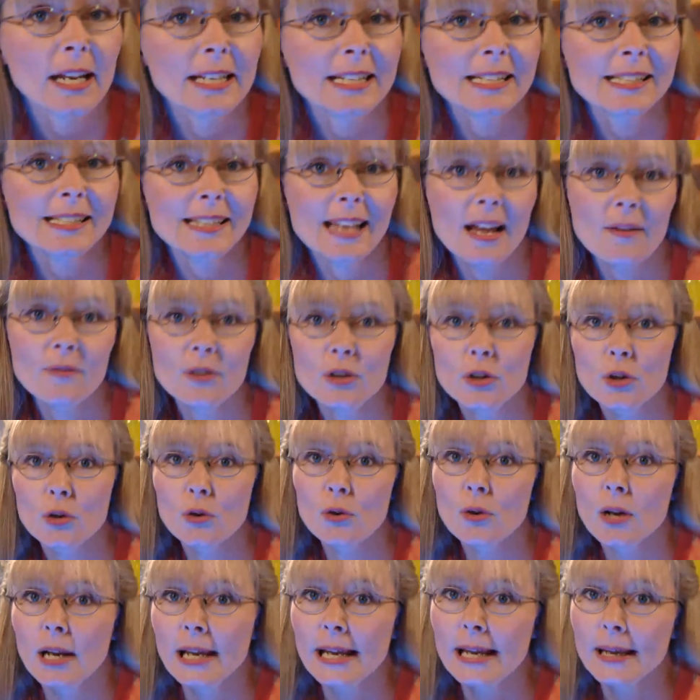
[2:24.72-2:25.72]
I discovered
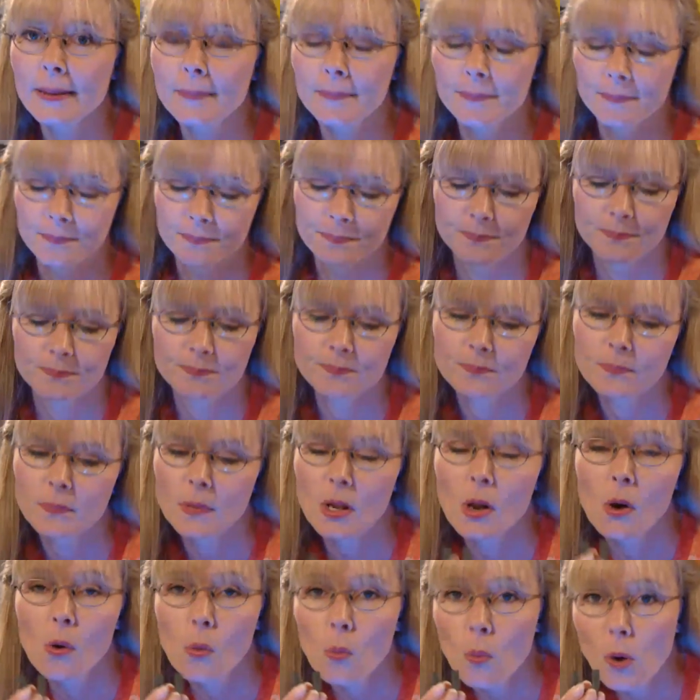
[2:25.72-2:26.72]
earlier.
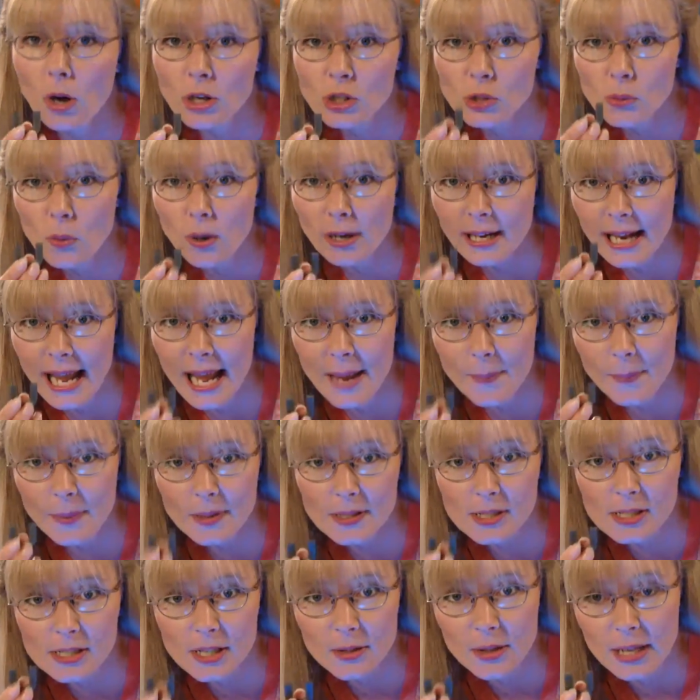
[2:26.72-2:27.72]
Watch what
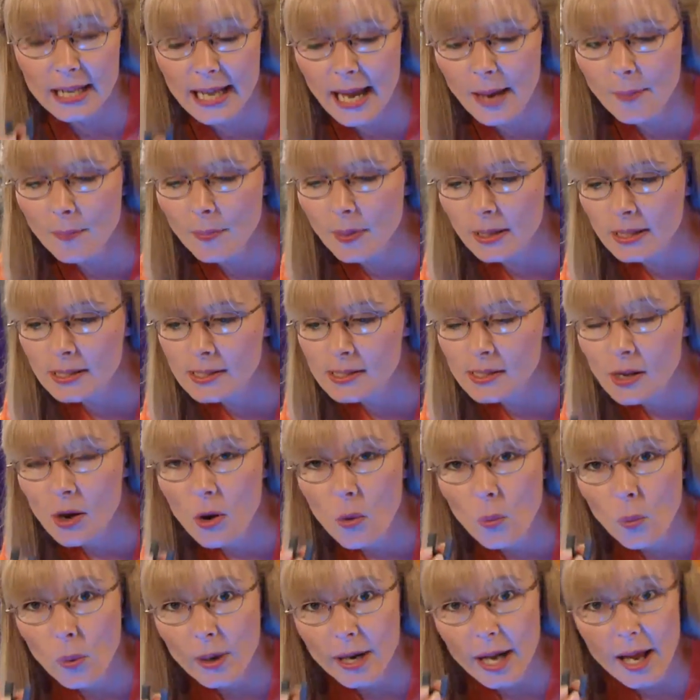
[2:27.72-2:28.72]
happens to the compass
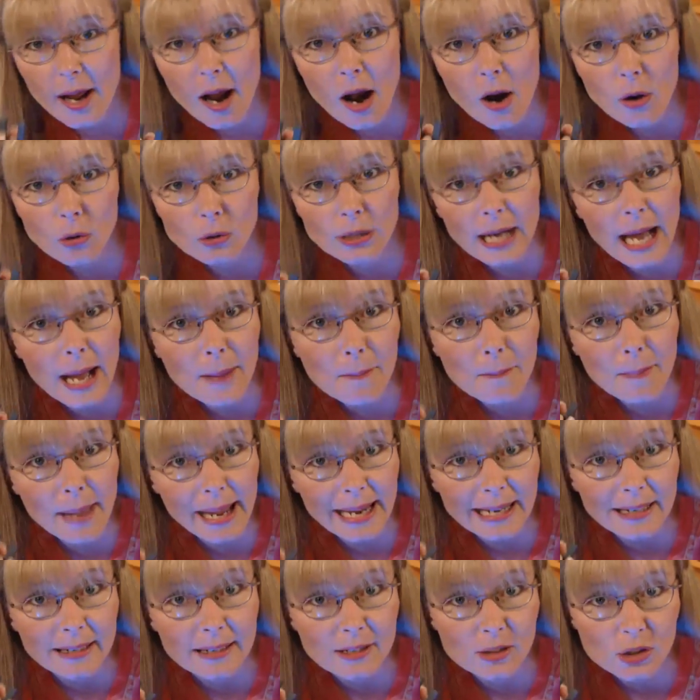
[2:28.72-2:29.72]
when I hold a
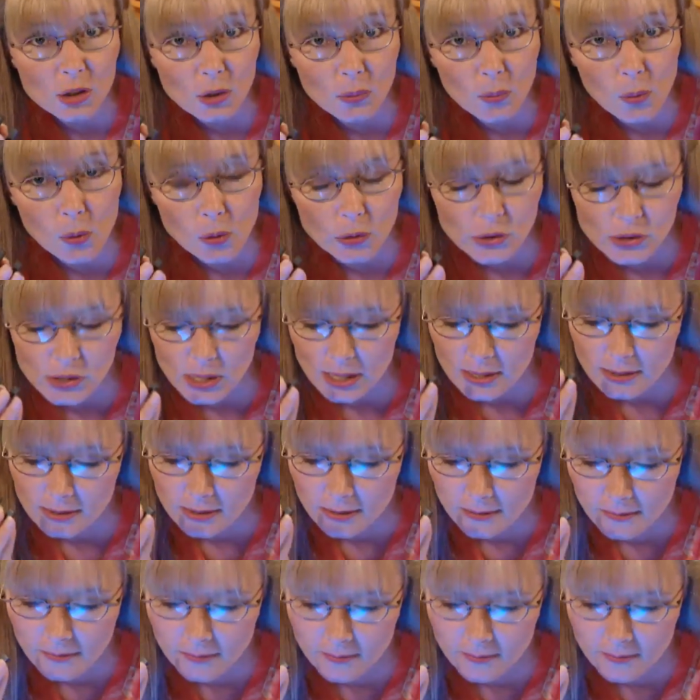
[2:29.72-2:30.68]
magnet towards it.